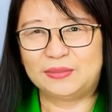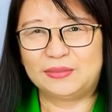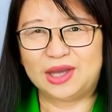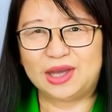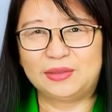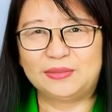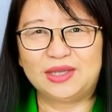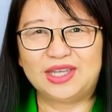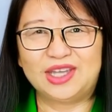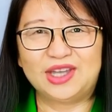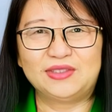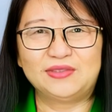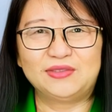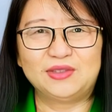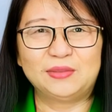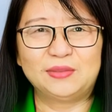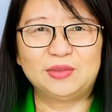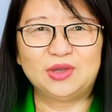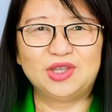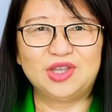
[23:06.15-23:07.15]
Bombing
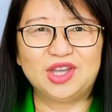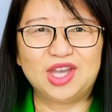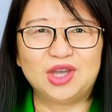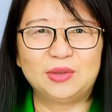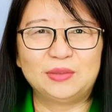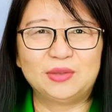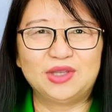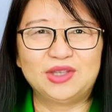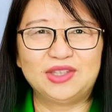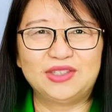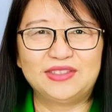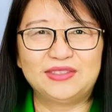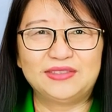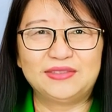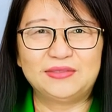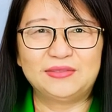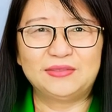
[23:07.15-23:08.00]
of Pearl Harbor.